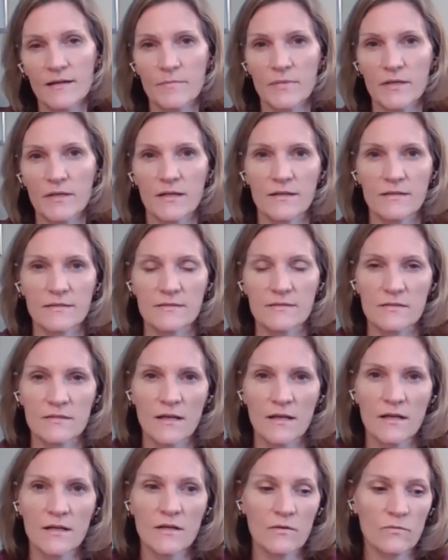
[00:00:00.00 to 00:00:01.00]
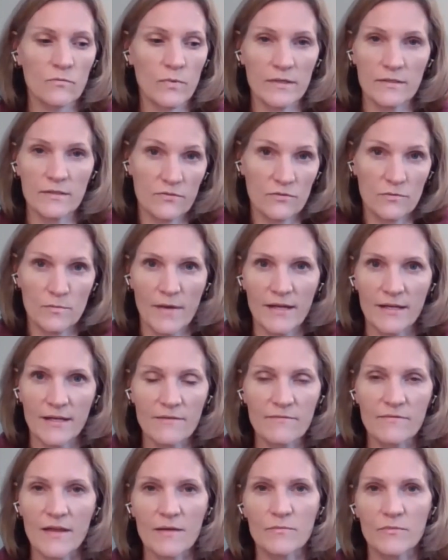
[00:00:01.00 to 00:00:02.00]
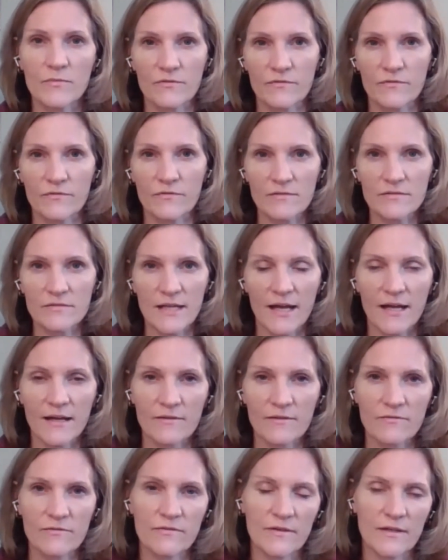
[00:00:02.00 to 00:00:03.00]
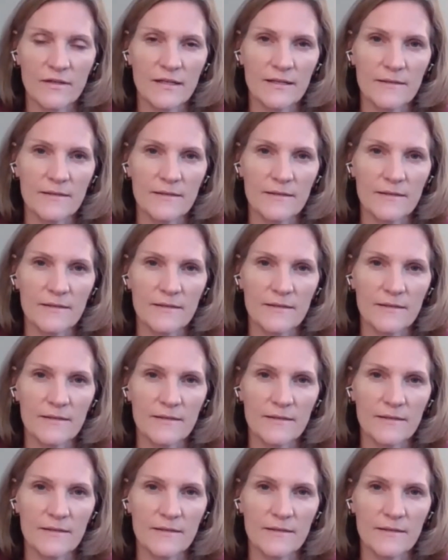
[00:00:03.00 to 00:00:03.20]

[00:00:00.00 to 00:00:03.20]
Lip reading: because too many of them were found to have